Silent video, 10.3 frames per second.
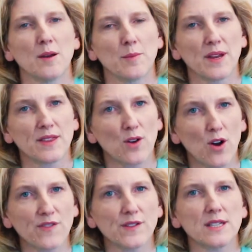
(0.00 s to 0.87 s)
but there
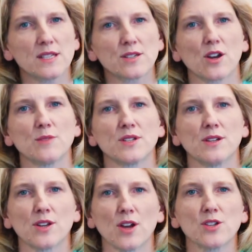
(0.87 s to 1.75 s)
often is scope to
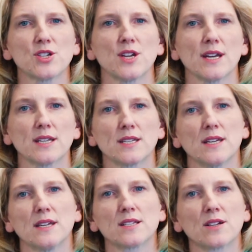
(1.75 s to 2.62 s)
negotiate
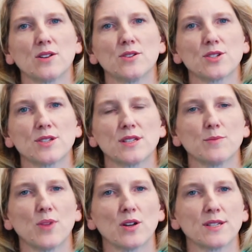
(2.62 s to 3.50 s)
exclusions in
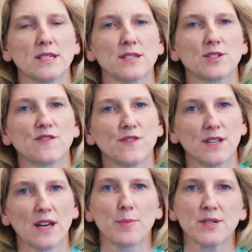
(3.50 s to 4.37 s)
policies to
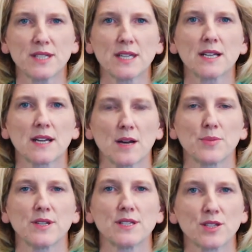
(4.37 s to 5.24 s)
fit a particular
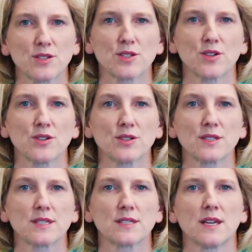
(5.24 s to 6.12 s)
company's
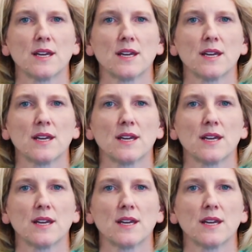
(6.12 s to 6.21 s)
concerns.